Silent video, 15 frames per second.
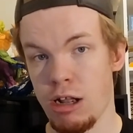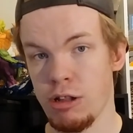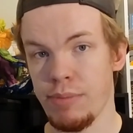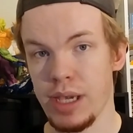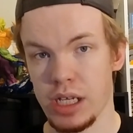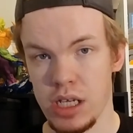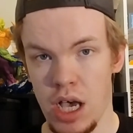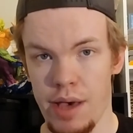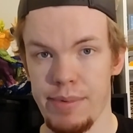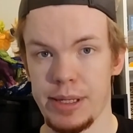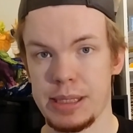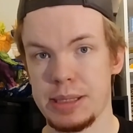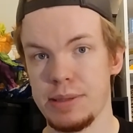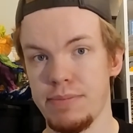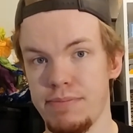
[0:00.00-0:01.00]
to make
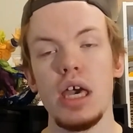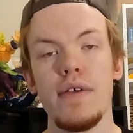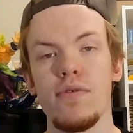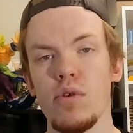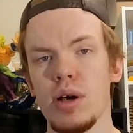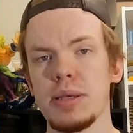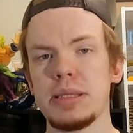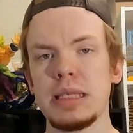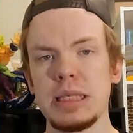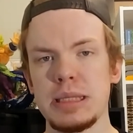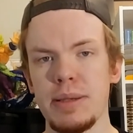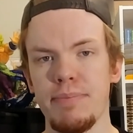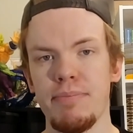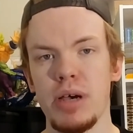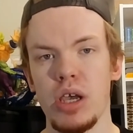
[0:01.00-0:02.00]
comics. If you want to see
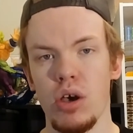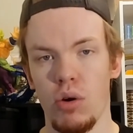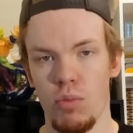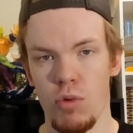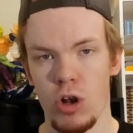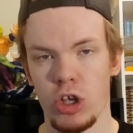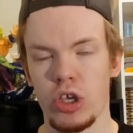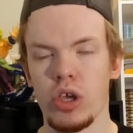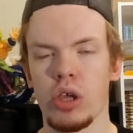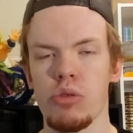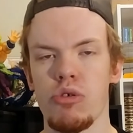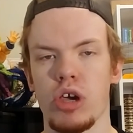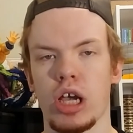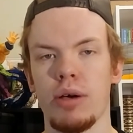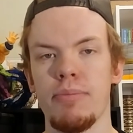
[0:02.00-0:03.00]
some of my own work, you can
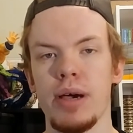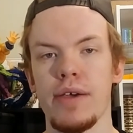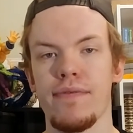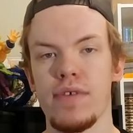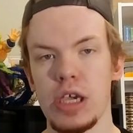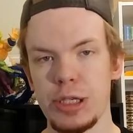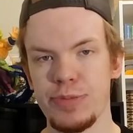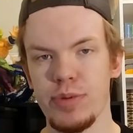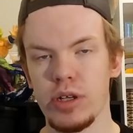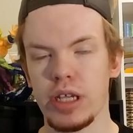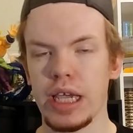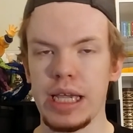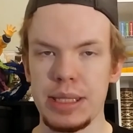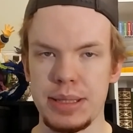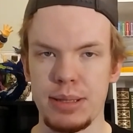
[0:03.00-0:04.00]
check out my Facebook,
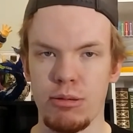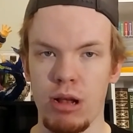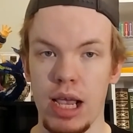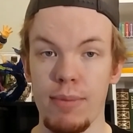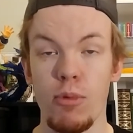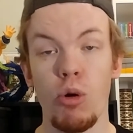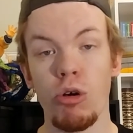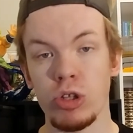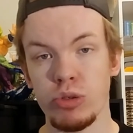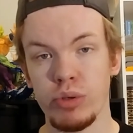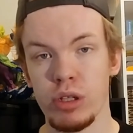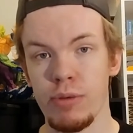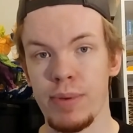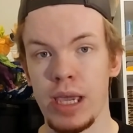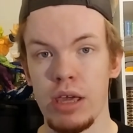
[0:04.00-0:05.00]
Instagram, or
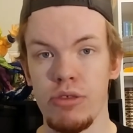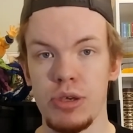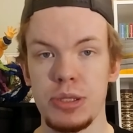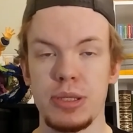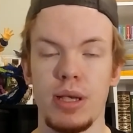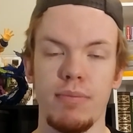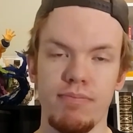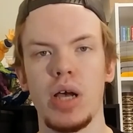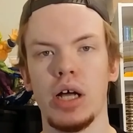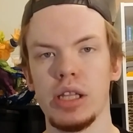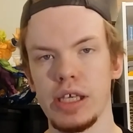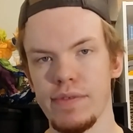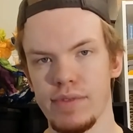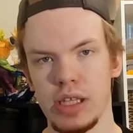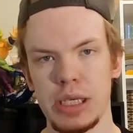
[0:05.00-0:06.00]
Twitter pages. I'll
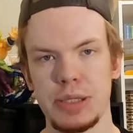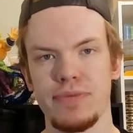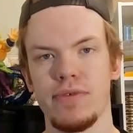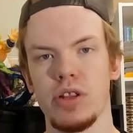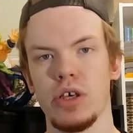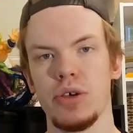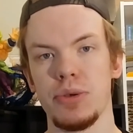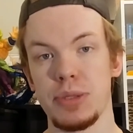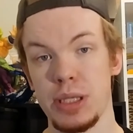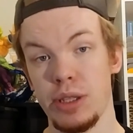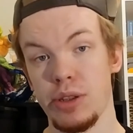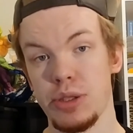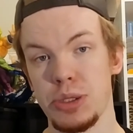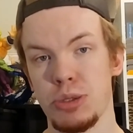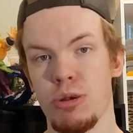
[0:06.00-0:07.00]
leave links for those in
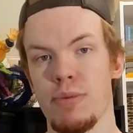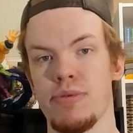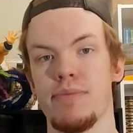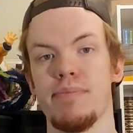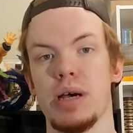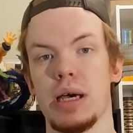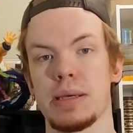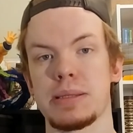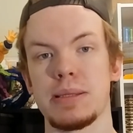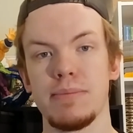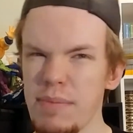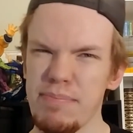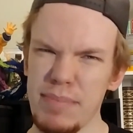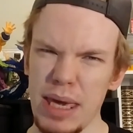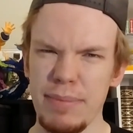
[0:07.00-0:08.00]
the description box.
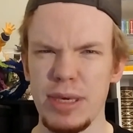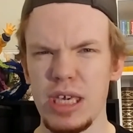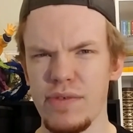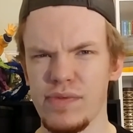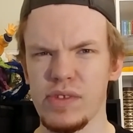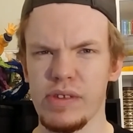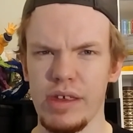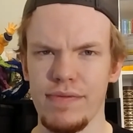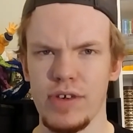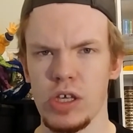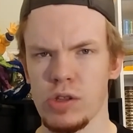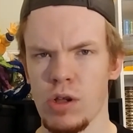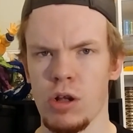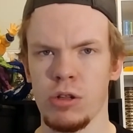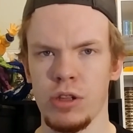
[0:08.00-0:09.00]
Maybe even
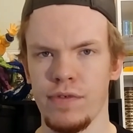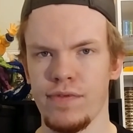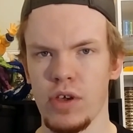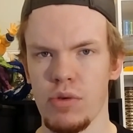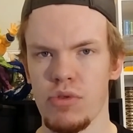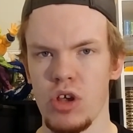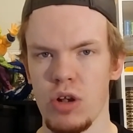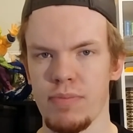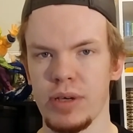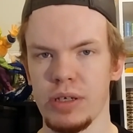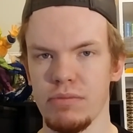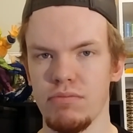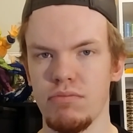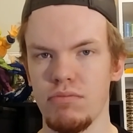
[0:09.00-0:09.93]
DeviantArt in the future, but